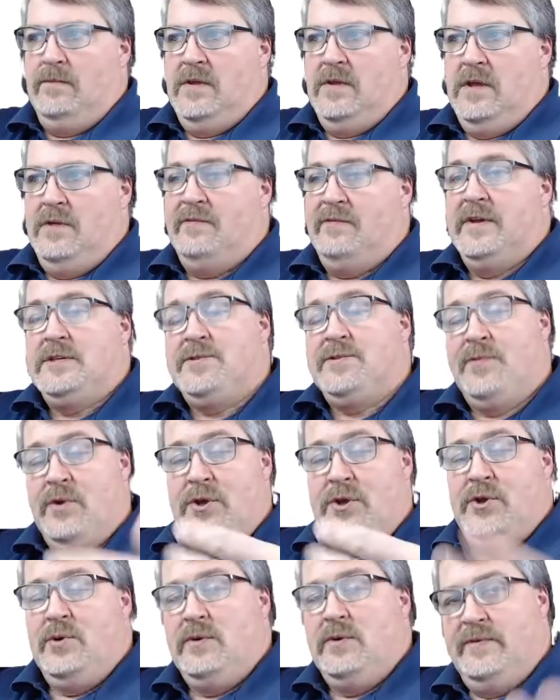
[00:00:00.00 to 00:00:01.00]
if it's for
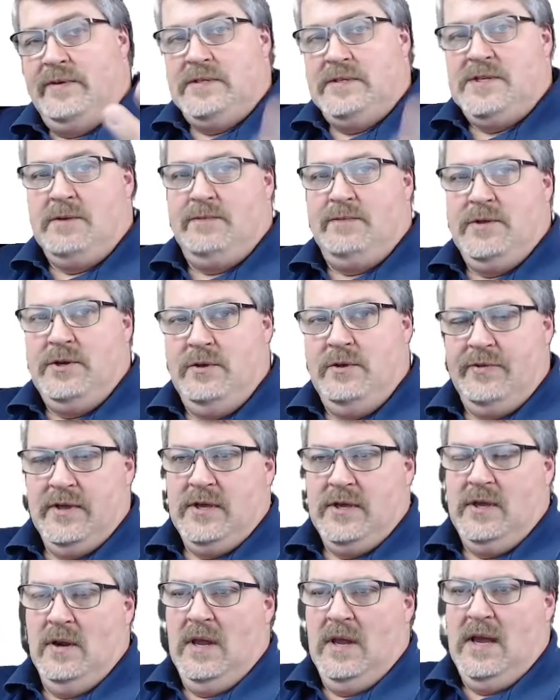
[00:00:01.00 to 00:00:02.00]
you, if it's something you think
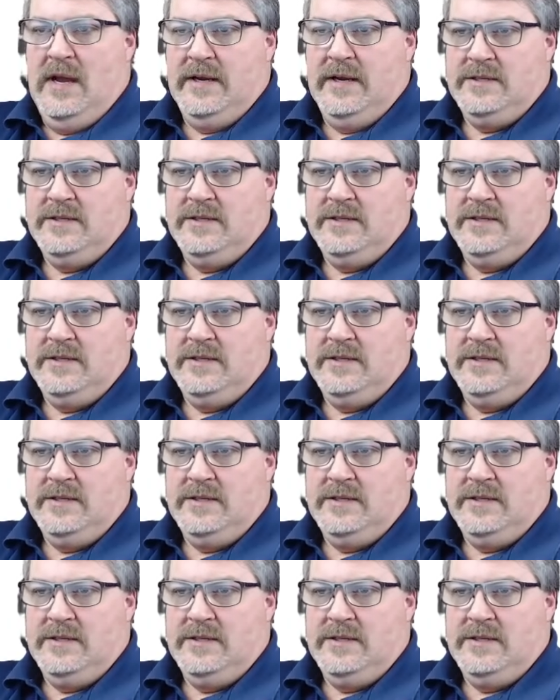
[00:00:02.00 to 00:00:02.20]
you like,